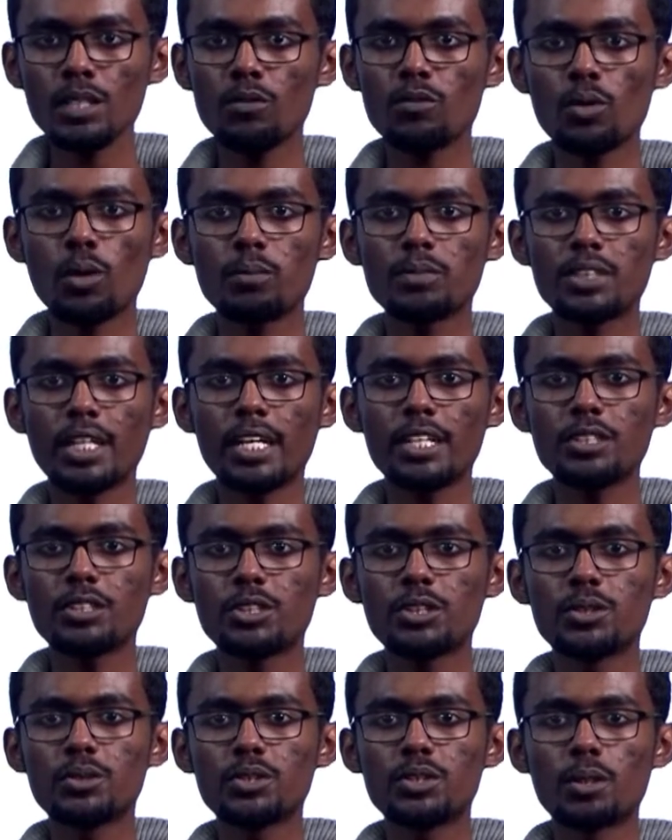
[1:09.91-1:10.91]
From there,
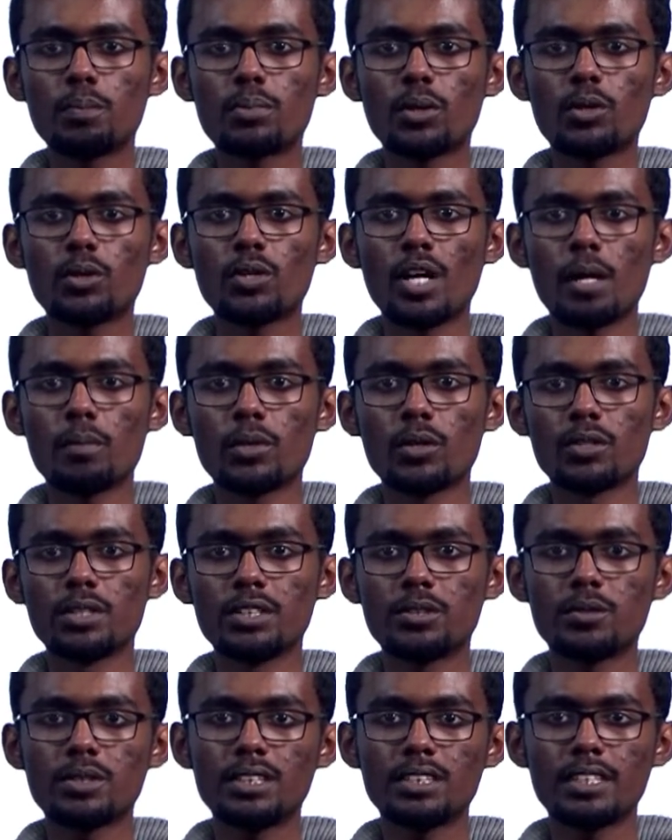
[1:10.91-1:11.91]
choose the program you're
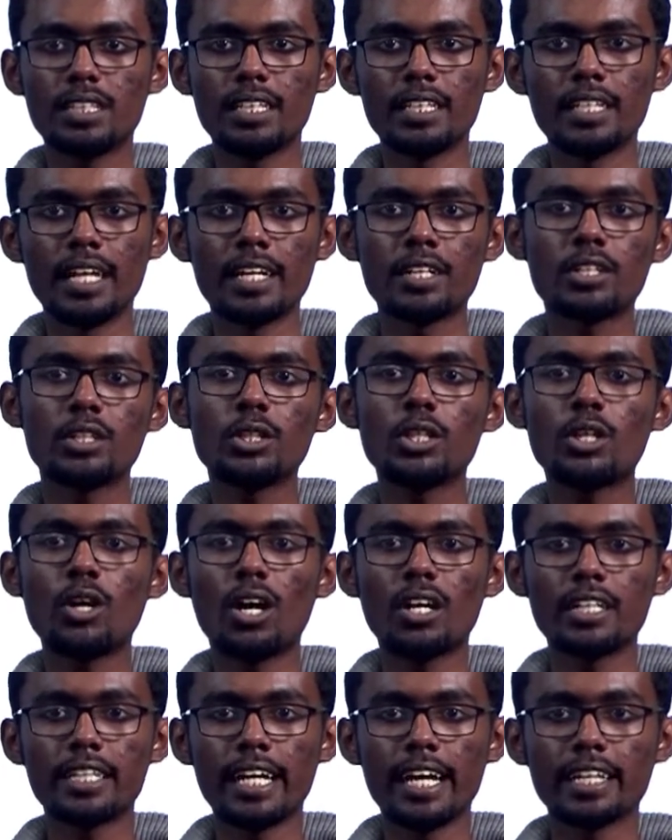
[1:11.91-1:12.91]
interested in and click
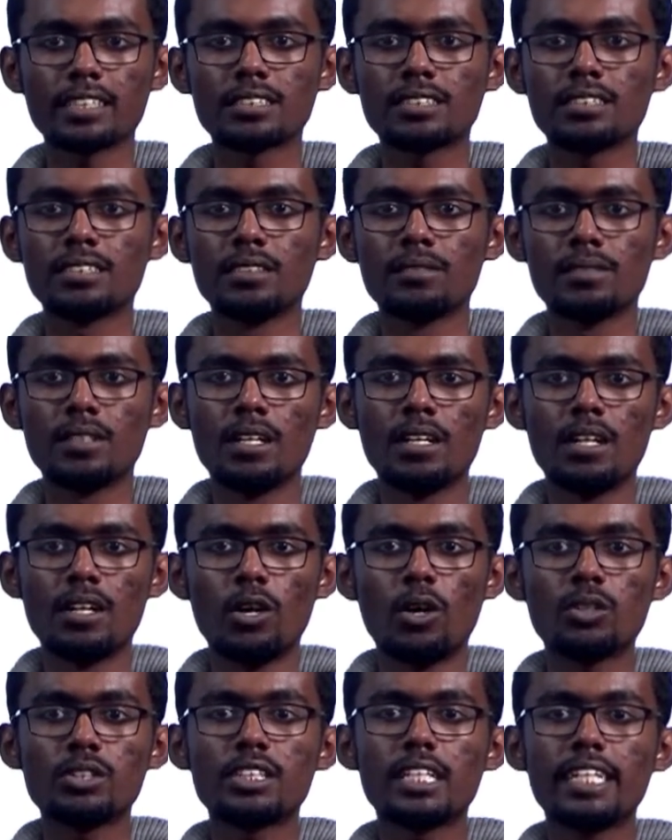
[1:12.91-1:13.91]
on Next.
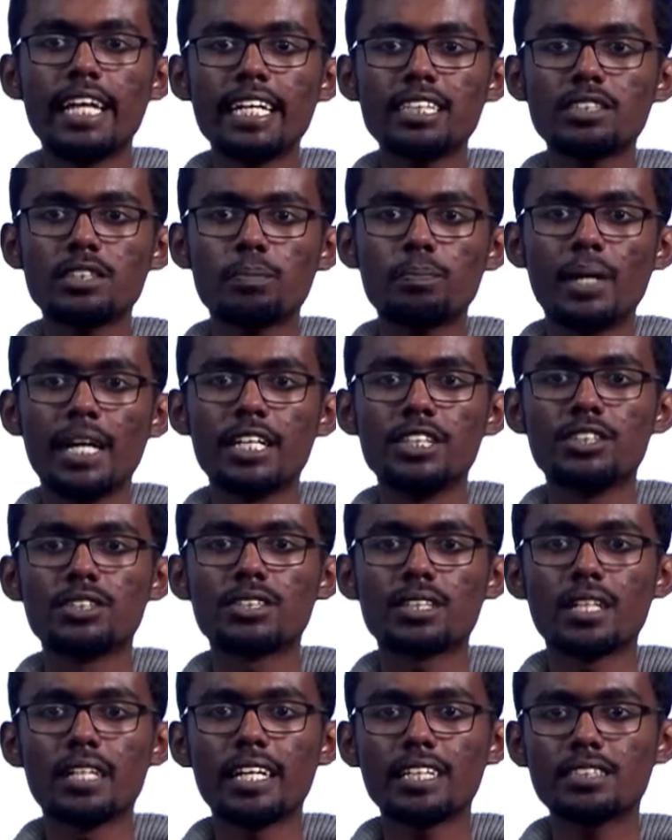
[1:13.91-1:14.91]
On the next page,
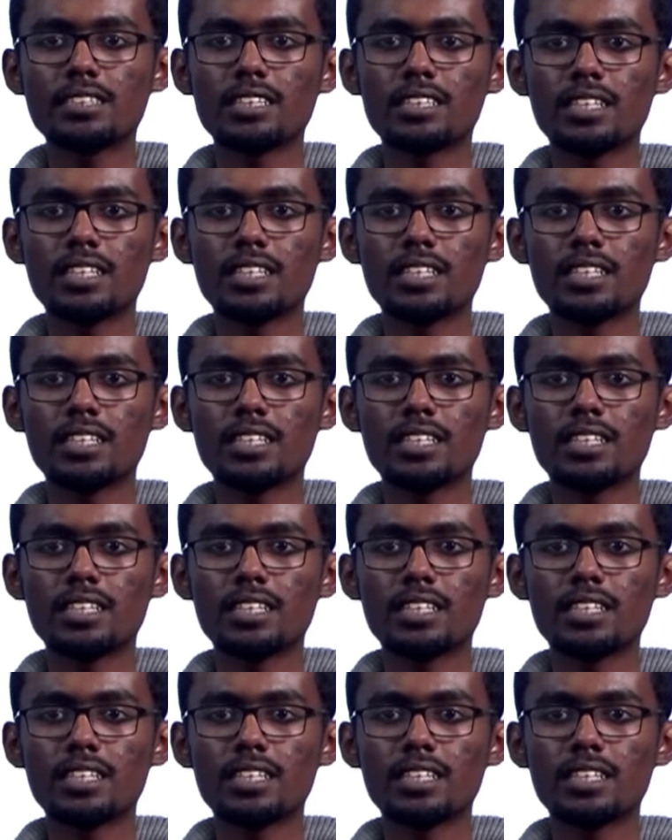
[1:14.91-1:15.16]
select the